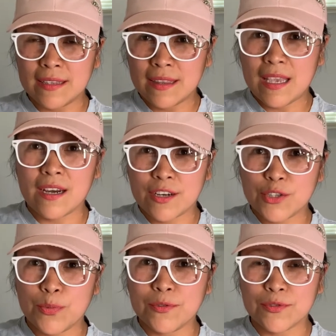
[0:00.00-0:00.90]
they are
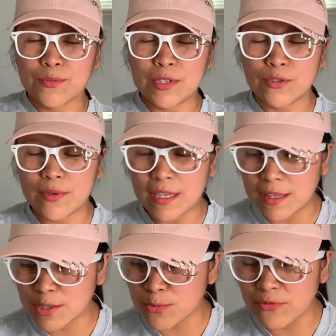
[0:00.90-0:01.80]
supposed to be doing in
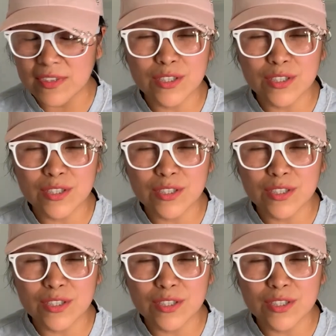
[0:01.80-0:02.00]
this movie.